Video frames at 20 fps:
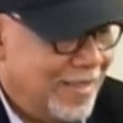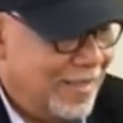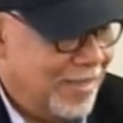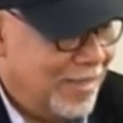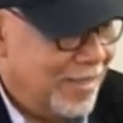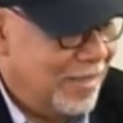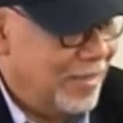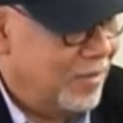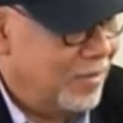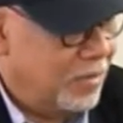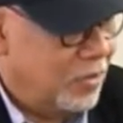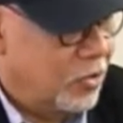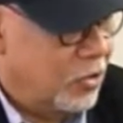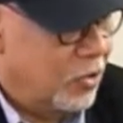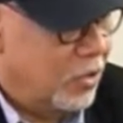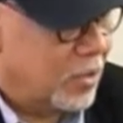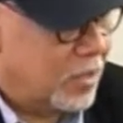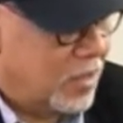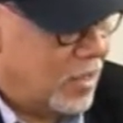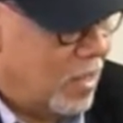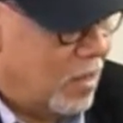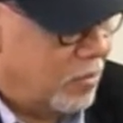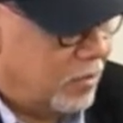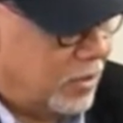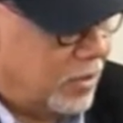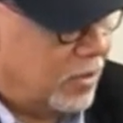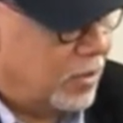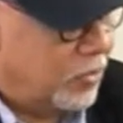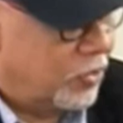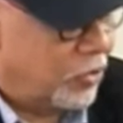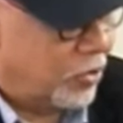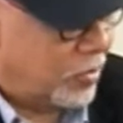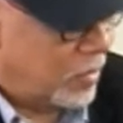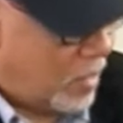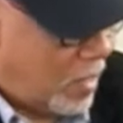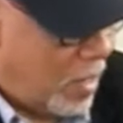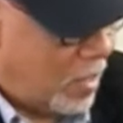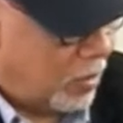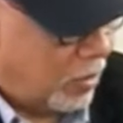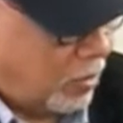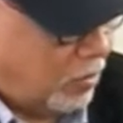in Cook County in Chicago.